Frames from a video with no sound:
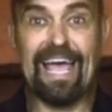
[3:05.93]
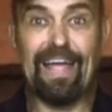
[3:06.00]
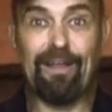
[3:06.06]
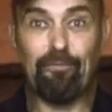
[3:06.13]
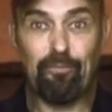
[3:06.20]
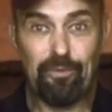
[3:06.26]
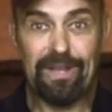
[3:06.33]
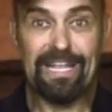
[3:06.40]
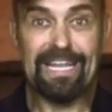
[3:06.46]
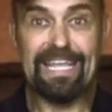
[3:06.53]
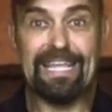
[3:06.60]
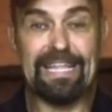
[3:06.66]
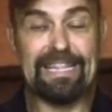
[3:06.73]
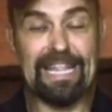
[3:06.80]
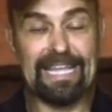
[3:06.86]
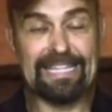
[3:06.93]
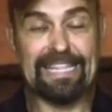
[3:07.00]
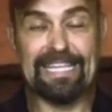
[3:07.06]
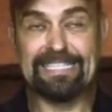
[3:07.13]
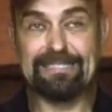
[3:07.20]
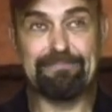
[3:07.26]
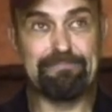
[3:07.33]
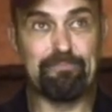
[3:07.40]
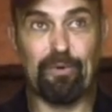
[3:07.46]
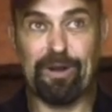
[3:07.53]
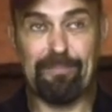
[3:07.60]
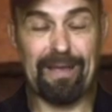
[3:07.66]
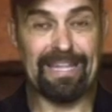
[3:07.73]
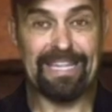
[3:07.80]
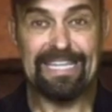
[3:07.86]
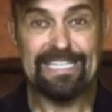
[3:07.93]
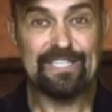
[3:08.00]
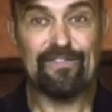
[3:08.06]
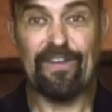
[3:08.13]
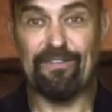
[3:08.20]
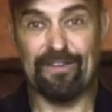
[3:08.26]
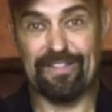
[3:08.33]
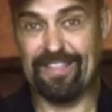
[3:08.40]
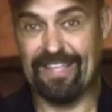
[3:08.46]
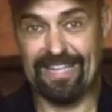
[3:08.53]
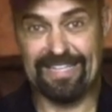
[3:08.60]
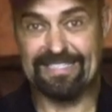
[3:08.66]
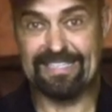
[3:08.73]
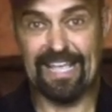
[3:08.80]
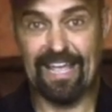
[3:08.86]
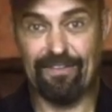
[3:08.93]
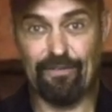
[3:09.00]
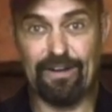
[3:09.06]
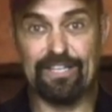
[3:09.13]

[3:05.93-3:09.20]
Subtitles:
I really, that's one of my least favorite things ever.